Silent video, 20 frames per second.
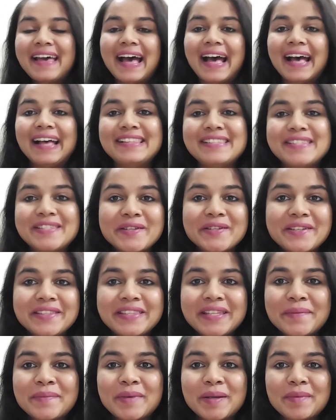I'll see you in
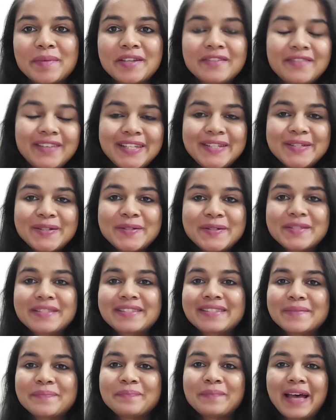the upcoming videos.
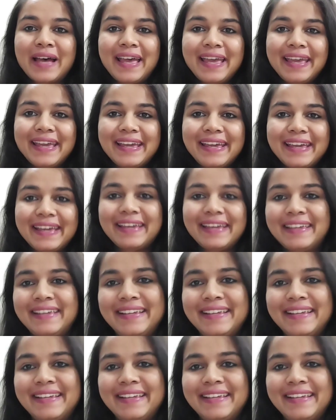Bye.